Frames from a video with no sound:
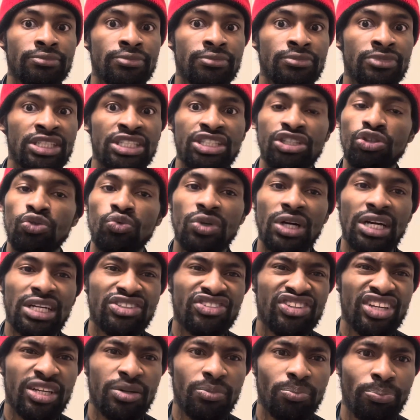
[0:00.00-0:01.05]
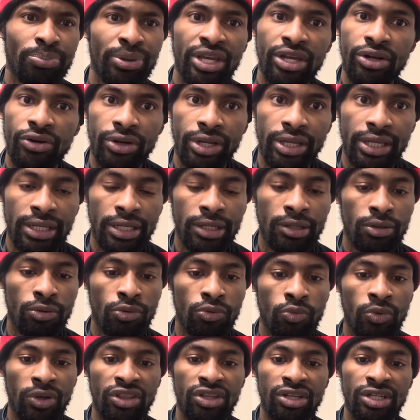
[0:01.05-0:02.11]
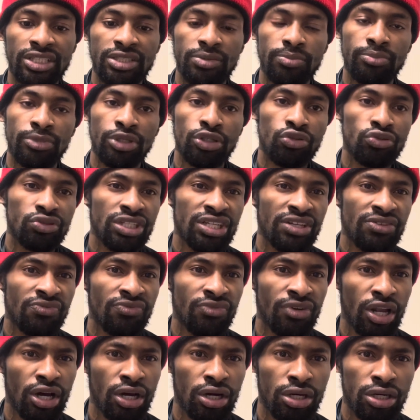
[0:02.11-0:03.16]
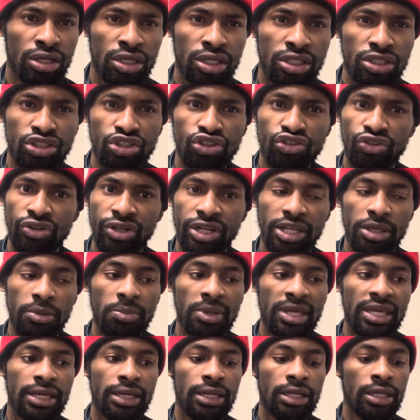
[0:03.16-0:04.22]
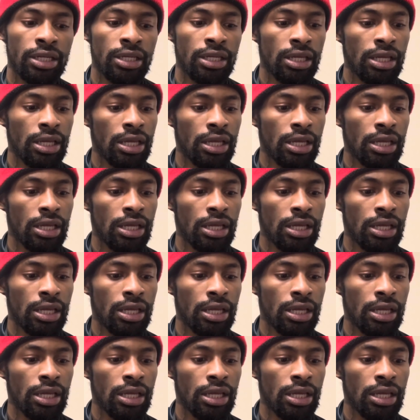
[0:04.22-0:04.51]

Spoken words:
just new content, period. Whether it's music, vlogs, streaming,